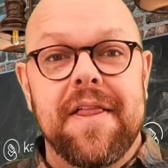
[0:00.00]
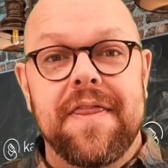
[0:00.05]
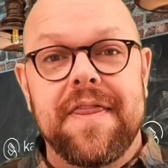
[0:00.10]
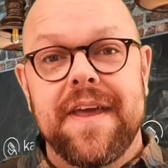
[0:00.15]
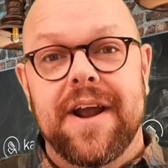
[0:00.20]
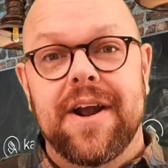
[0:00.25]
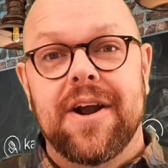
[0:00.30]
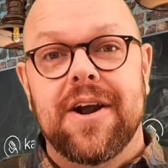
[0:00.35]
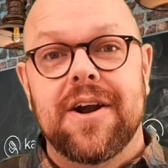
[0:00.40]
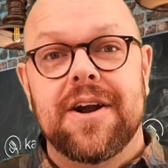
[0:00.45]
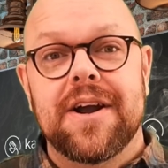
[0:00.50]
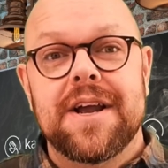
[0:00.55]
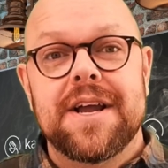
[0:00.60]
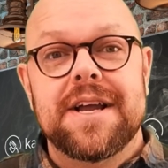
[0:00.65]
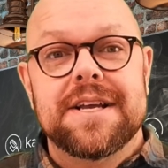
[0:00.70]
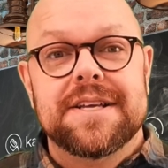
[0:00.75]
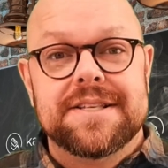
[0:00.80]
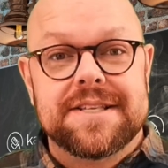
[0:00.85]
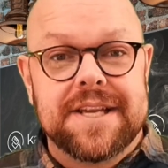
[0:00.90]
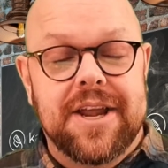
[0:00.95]
Their
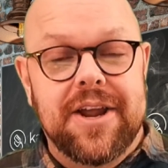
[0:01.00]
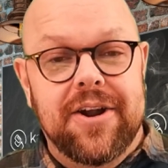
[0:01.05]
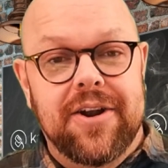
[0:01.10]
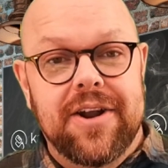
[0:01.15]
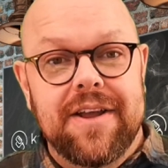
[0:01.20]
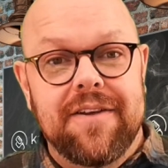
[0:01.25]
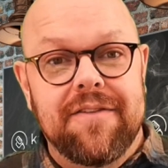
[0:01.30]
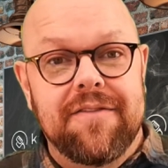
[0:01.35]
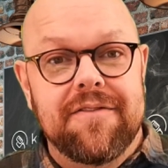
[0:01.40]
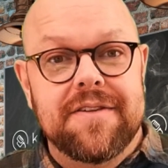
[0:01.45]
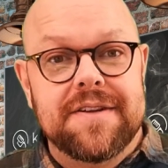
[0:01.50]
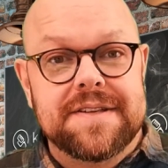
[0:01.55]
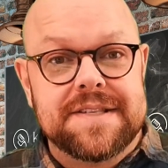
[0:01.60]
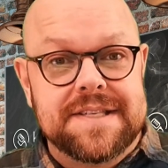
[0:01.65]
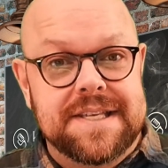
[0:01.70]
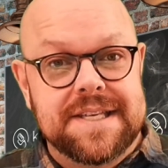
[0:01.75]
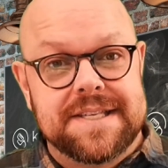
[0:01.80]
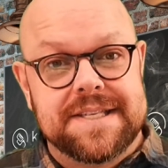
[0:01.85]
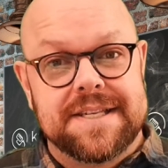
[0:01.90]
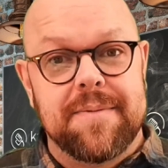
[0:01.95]
security
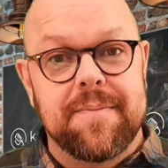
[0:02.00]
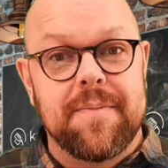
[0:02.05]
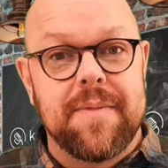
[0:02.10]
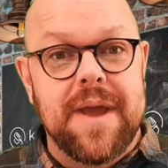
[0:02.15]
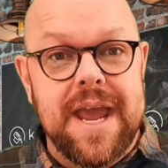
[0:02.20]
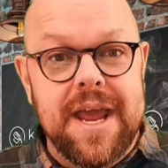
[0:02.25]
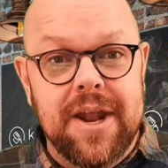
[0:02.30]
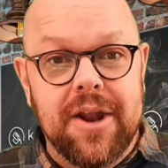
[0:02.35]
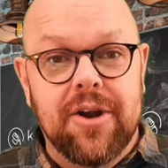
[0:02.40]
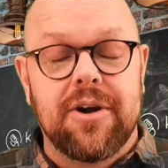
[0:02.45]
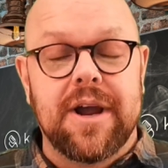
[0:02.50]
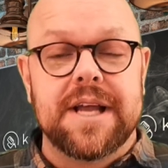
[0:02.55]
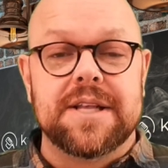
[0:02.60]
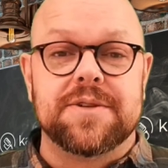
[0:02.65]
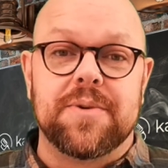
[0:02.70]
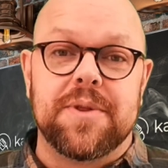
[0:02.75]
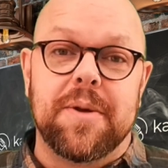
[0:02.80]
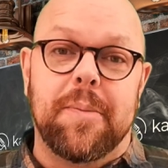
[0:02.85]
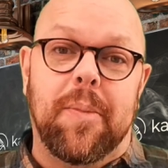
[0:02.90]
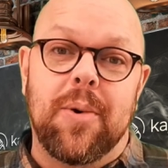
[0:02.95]
system integrates
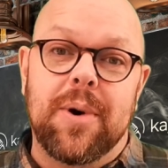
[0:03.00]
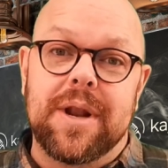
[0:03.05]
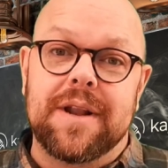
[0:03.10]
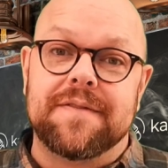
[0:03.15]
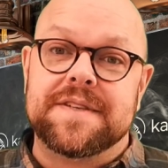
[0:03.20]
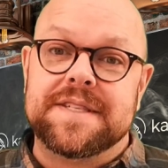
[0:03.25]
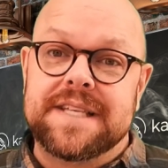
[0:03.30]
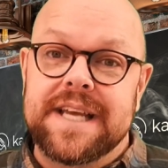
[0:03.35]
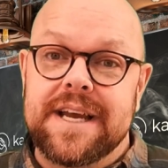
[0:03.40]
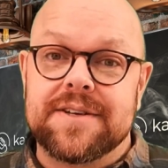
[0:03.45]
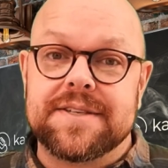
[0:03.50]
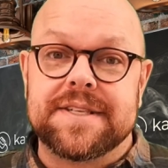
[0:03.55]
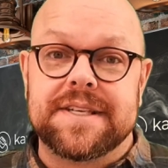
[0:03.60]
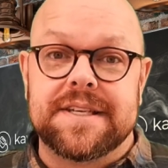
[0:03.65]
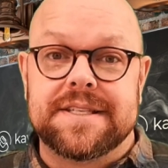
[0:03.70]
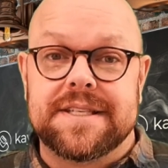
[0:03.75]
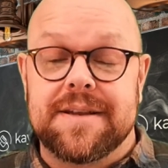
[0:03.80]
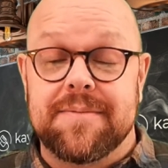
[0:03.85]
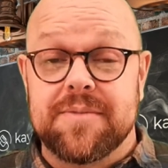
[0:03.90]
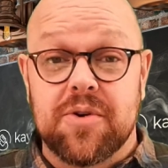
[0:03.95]
with a point of sale
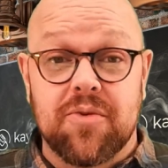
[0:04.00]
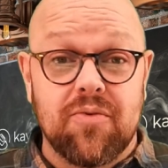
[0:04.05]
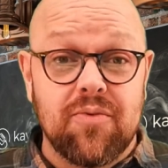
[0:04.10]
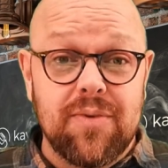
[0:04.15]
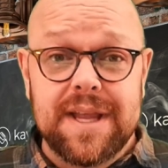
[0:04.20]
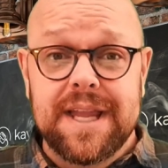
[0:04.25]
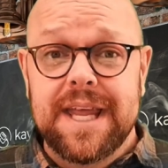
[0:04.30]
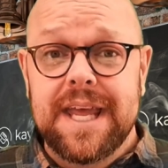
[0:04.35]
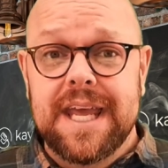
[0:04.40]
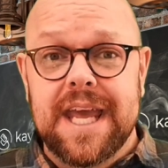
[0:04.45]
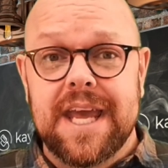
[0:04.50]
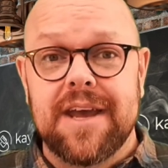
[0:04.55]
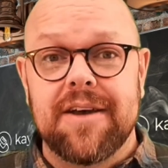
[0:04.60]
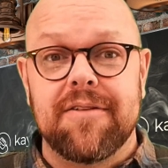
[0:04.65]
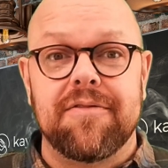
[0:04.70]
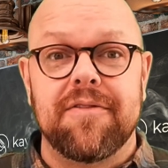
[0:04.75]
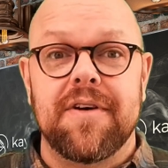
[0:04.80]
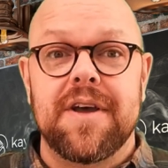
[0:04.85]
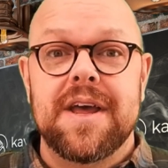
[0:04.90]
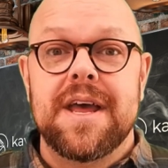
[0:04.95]
system to really
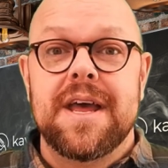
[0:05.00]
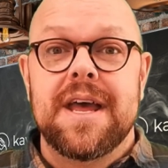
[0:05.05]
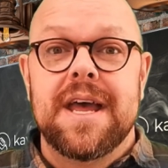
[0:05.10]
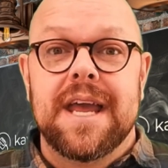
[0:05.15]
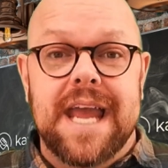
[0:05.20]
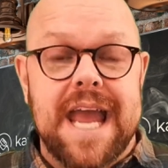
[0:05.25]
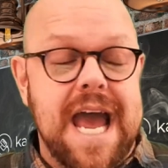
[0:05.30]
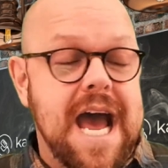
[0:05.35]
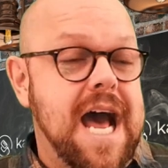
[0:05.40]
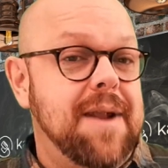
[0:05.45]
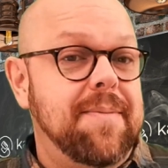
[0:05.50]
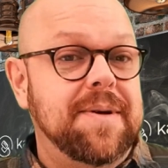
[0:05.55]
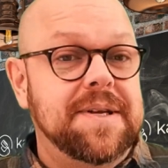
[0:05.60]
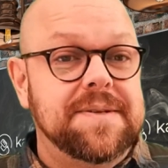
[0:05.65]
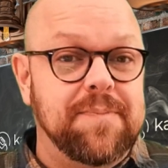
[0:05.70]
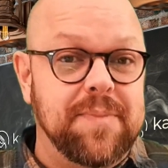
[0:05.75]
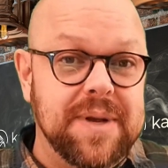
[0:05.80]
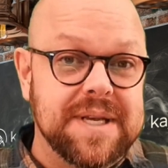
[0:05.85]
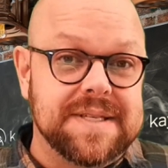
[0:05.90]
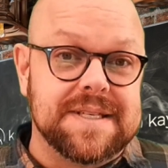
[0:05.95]
give cannabis
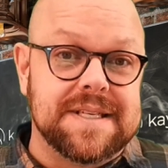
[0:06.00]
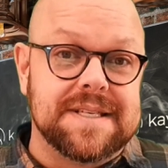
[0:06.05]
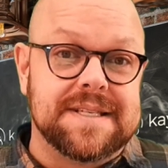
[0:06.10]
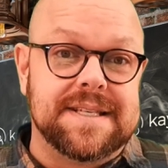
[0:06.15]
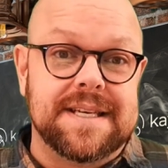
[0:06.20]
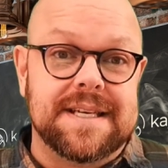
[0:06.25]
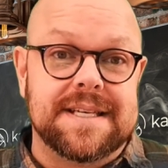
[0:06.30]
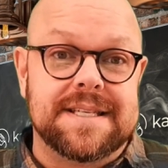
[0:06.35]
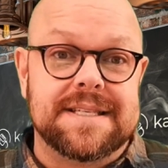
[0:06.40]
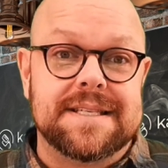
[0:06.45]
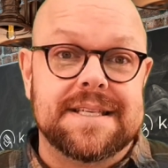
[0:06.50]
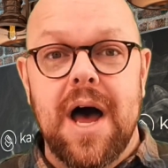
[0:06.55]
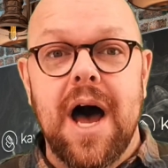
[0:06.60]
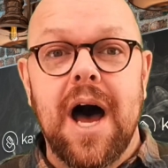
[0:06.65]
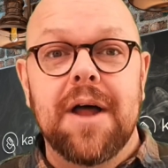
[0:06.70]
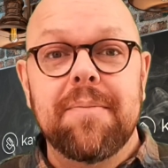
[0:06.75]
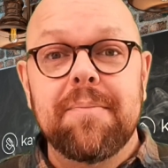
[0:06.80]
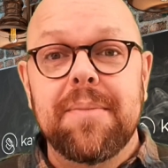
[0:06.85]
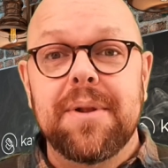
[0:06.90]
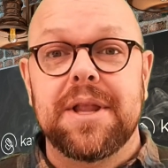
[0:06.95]
businesses
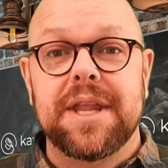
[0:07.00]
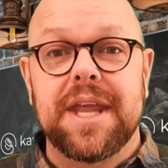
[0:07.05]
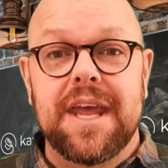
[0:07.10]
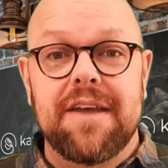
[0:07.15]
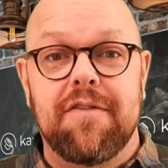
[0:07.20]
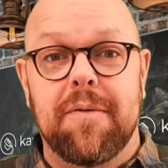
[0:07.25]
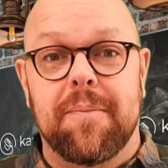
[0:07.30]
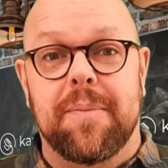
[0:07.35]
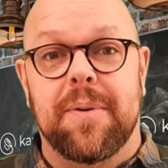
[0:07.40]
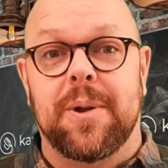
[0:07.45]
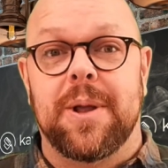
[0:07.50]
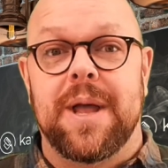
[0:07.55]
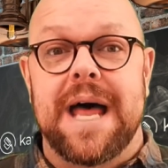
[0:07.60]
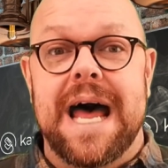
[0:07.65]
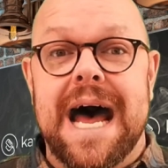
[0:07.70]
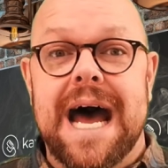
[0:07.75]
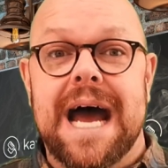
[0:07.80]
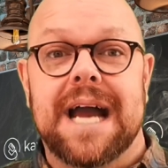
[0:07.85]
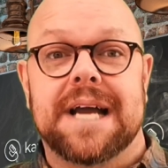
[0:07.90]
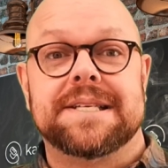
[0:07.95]
unbelievable
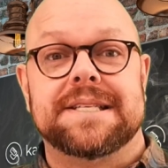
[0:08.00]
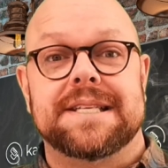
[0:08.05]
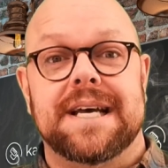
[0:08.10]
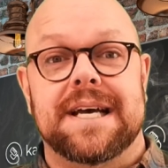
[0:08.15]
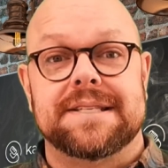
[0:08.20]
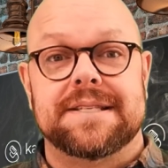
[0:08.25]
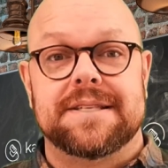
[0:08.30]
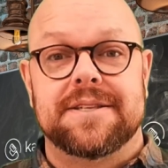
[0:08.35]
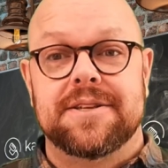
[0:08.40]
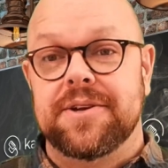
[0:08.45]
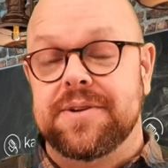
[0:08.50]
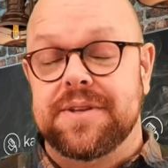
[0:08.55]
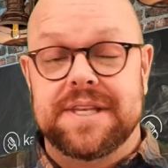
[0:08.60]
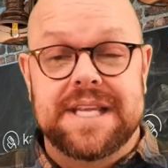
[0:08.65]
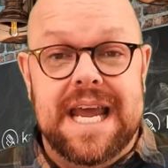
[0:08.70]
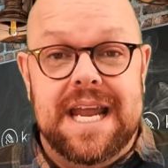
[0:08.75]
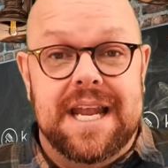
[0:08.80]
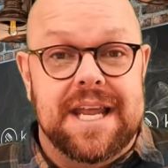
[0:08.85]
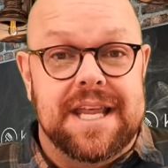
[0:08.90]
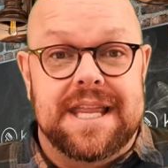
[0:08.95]
access to
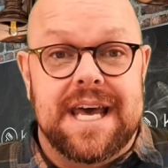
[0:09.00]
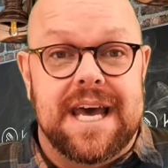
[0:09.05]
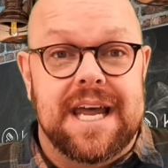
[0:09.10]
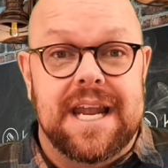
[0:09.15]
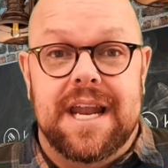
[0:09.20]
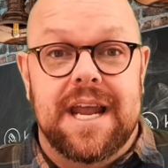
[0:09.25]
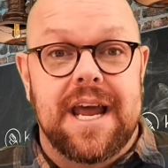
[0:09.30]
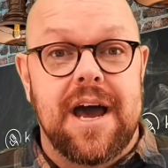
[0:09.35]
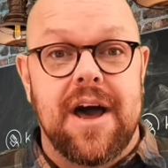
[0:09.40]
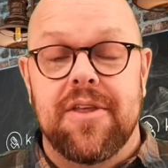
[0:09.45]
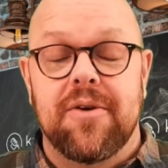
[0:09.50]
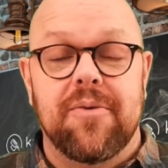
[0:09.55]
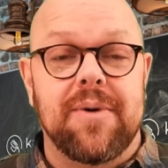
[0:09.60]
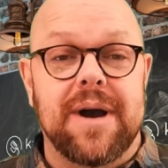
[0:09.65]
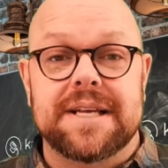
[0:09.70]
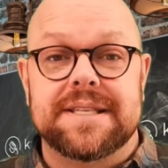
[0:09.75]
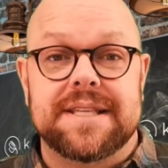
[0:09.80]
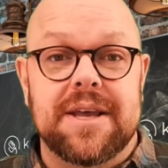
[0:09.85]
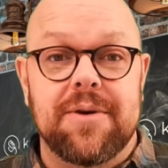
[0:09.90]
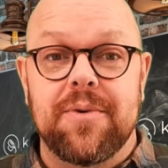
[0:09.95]
data that
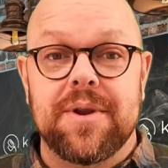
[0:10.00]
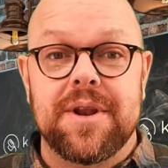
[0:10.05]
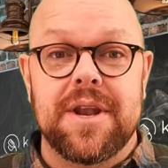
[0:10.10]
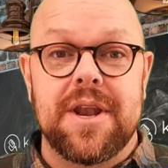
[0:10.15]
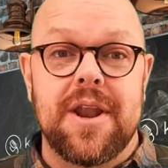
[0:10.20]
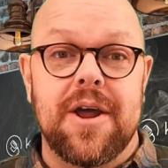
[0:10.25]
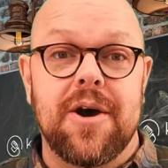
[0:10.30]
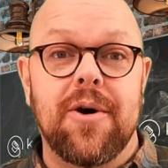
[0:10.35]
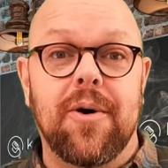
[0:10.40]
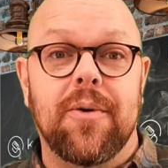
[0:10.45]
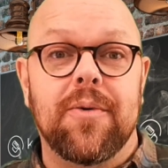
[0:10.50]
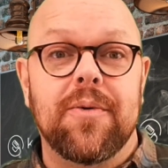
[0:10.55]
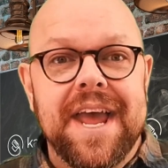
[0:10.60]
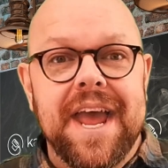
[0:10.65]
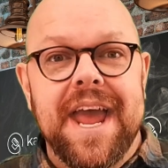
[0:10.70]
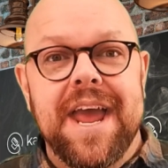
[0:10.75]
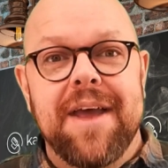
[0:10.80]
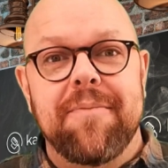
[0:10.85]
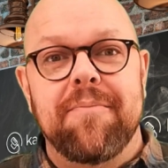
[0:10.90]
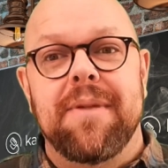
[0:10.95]
otherwise they wouldn't know.
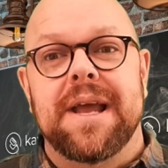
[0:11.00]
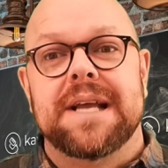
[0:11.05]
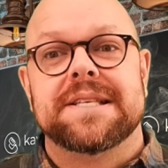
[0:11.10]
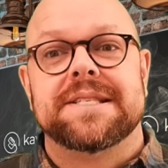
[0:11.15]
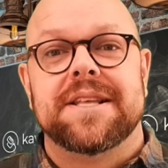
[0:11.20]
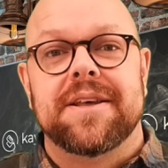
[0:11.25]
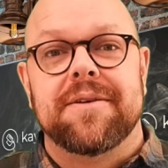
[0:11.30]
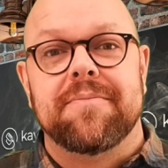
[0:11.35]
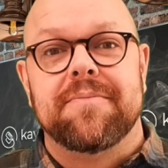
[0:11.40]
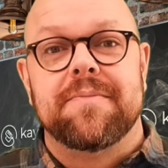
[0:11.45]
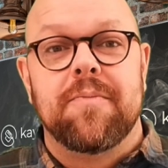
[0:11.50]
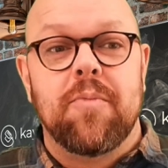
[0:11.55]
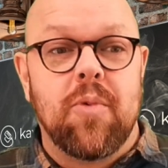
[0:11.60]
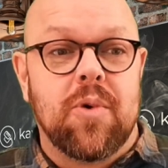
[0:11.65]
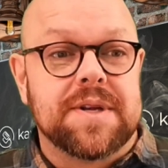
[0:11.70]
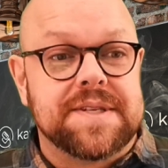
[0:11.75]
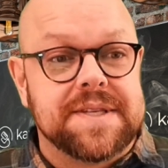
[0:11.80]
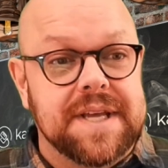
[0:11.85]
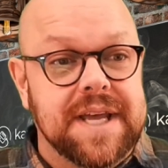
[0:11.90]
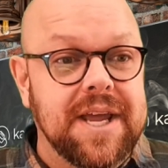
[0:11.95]
It makes them more
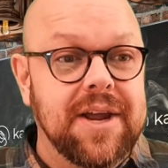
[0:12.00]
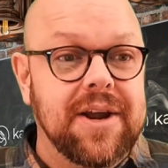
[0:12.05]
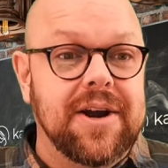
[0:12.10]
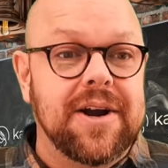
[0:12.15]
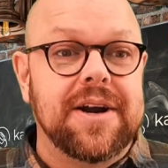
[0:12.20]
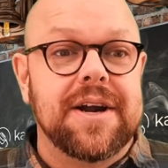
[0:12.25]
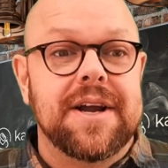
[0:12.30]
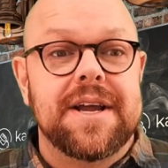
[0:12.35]
secure.